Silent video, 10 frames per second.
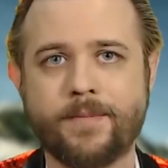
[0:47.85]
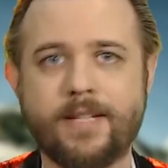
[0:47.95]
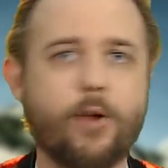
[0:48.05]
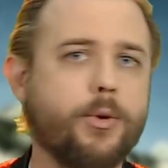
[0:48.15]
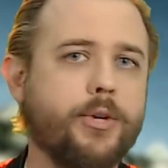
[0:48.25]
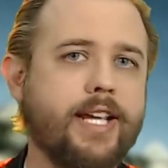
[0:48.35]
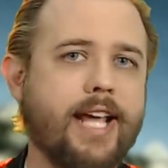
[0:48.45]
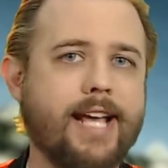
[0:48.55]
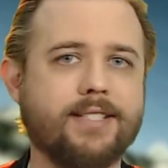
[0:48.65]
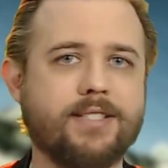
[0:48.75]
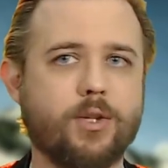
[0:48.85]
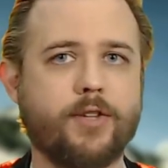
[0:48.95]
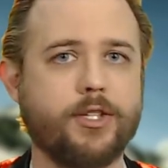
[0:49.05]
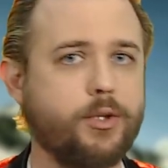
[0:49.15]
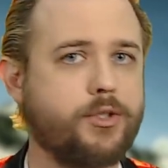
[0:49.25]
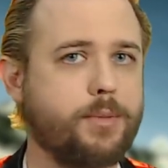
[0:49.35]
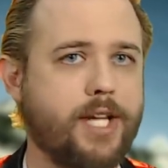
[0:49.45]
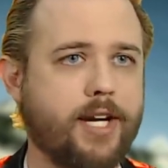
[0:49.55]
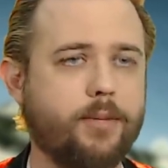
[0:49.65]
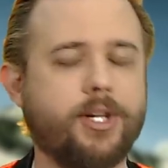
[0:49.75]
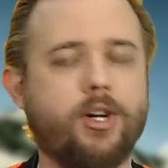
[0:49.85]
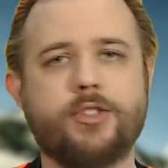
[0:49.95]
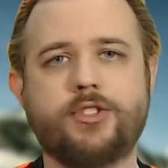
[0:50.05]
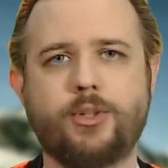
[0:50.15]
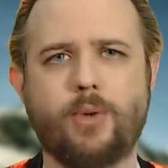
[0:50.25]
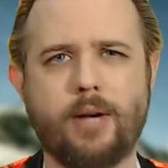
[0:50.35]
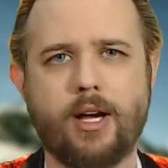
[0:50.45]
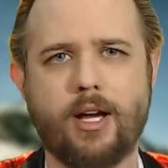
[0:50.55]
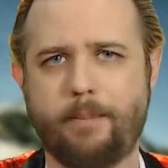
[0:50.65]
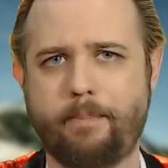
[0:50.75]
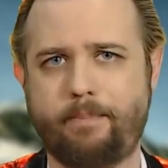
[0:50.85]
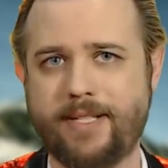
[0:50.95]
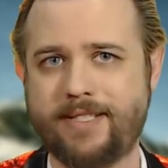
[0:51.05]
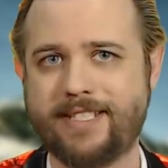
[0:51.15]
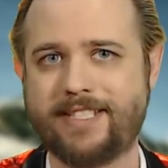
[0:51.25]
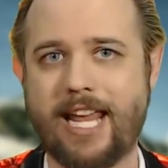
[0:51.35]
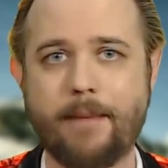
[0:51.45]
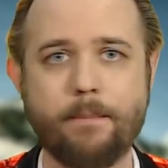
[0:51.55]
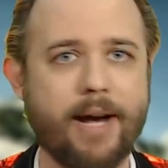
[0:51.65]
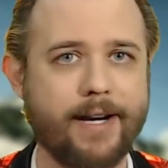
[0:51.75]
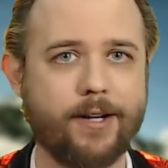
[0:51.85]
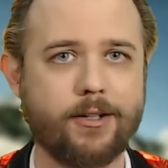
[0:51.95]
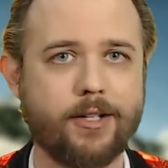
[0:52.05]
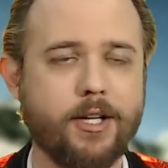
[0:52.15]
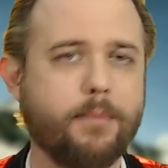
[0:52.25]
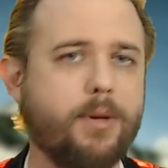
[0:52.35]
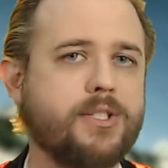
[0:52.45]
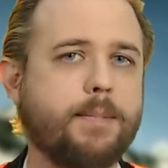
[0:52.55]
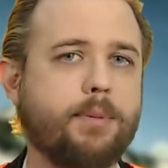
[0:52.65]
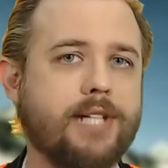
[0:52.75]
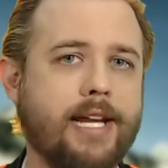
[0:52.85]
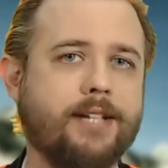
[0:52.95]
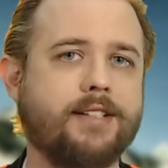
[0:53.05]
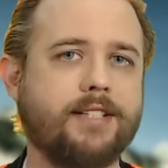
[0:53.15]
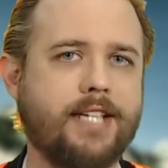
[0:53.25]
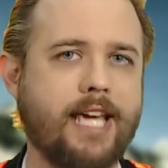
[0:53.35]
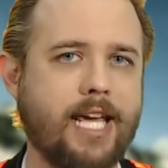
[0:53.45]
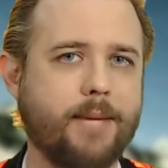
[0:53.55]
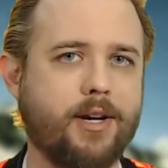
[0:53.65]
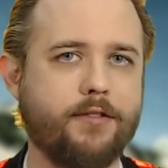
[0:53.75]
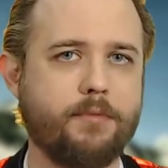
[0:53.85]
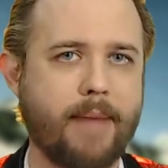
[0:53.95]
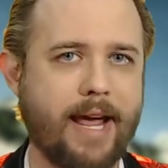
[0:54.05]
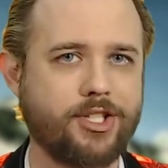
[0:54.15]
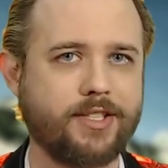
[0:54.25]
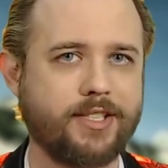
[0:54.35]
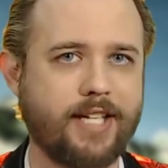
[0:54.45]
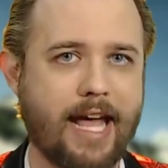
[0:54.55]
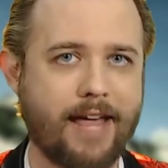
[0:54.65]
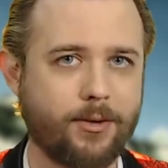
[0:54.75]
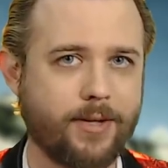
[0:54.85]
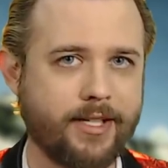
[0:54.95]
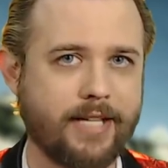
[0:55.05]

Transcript: Now, Rudy has sort of a YouTube channel, but also a business empire, mostly pertaining to the game of Magic the Gathering.